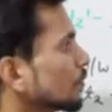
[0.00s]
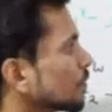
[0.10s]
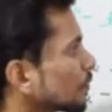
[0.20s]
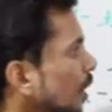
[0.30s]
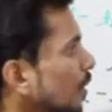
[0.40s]

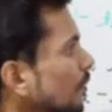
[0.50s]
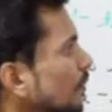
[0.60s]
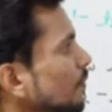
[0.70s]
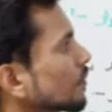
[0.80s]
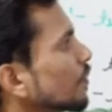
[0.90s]
from
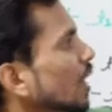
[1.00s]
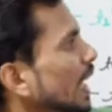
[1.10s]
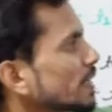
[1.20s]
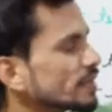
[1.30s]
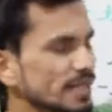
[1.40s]

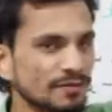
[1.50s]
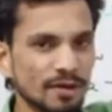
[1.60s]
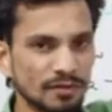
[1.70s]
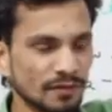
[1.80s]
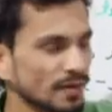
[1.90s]
S dash frame
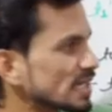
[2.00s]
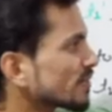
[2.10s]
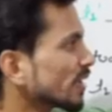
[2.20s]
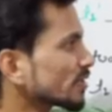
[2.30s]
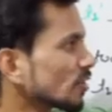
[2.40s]
of reference
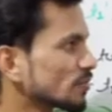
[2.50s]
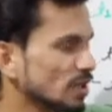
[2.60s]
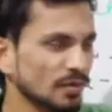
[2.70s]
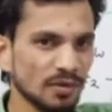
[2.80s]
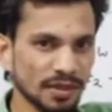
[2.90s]
by this
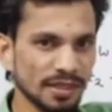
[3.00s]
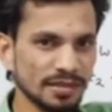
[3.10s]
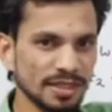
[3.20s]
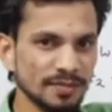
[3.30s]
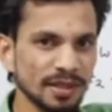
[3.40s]
observer O dash,
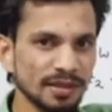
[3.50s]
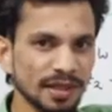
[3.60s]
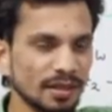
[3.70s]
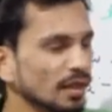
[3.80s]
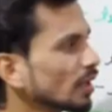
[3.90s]
it's mean
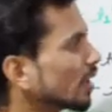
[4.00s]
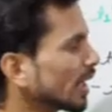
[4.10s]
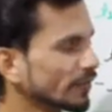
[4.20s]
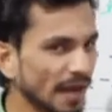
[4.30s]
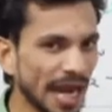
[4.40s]
that
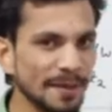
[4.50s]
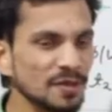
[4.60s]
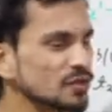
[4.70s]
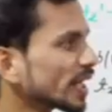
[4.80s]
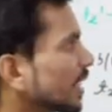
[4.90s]
if I am
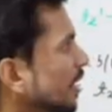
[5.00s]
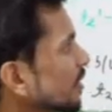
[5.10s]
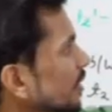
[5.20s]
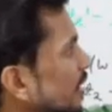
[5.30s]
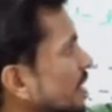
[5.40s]

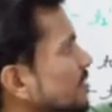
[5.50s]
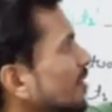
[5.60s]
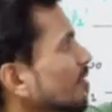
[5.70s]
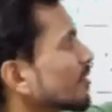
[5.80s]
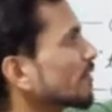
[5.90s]
standing in this
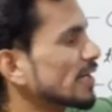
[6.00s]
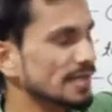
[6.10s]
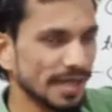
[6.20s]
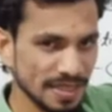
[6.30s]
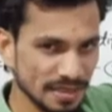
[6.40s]
frame of
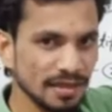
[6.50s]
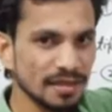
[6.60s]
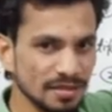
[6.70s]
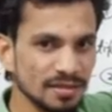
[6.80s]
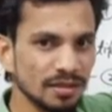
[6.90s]
reference S
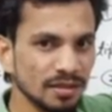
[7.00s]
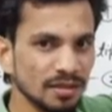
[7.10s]
dash